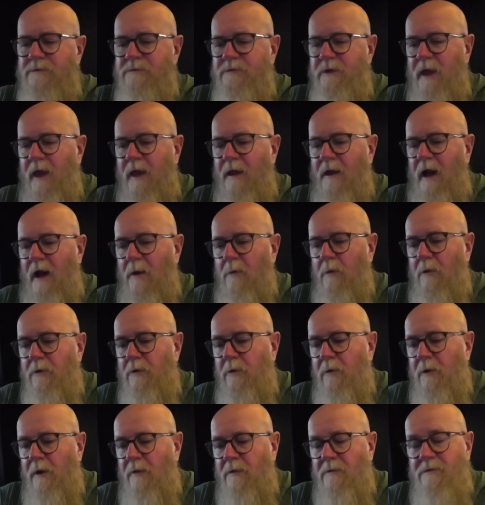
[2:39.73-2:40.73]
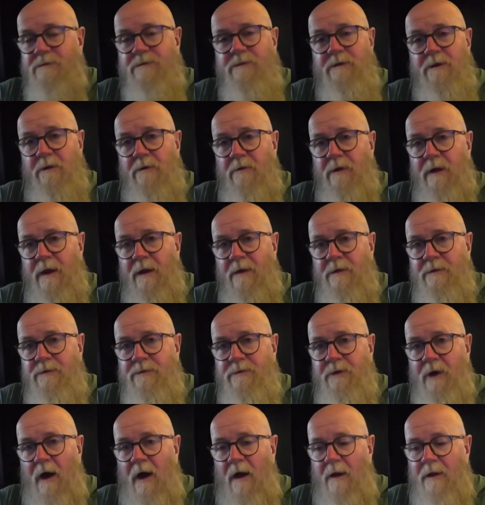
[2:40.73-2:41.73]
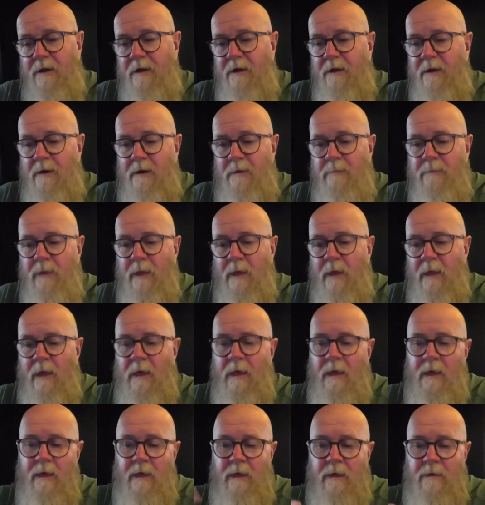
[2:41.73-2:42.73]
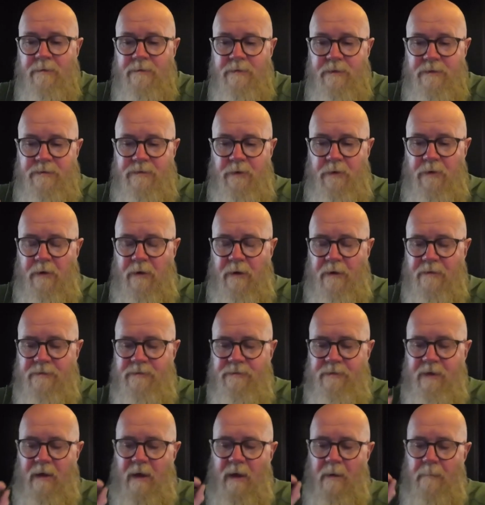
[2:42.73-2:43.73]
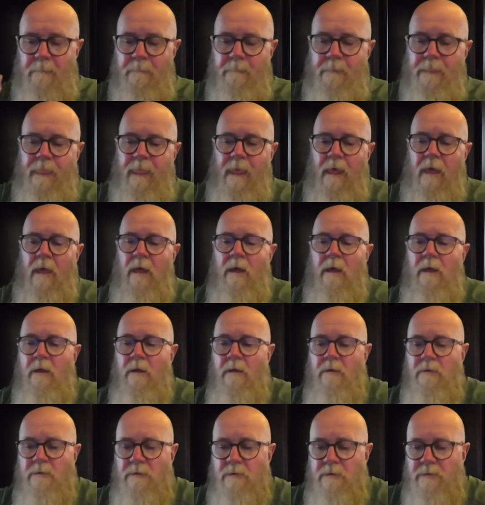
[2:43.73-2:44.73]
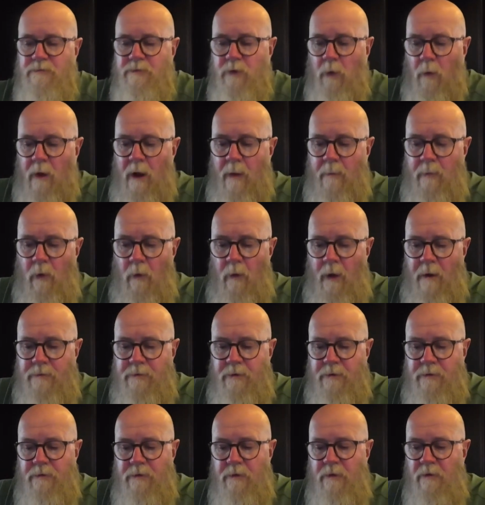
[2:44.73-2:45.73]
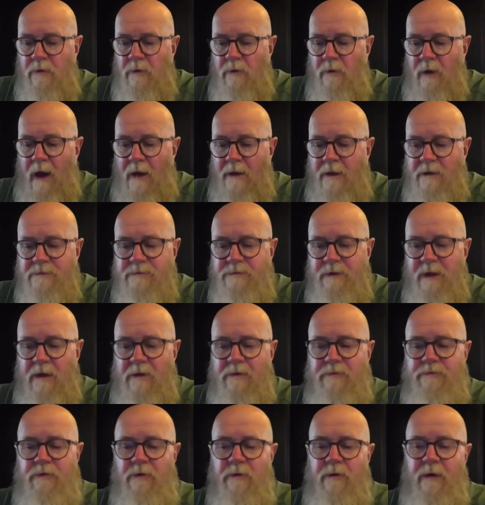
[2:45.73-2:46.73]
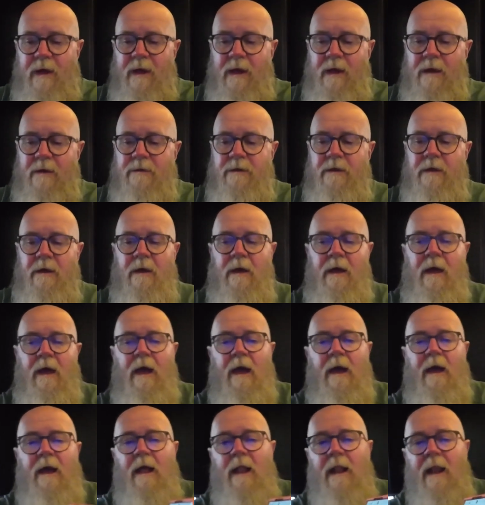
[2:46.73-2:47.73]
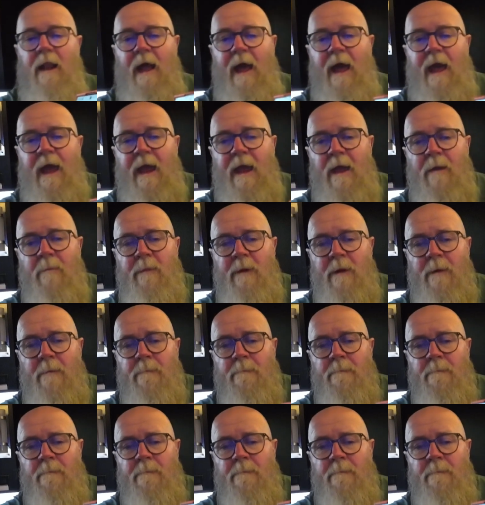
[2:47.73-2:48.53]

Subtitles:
see it, I will do another screenshot here just so you can see it. So what I'm going to do, I just need to hit claim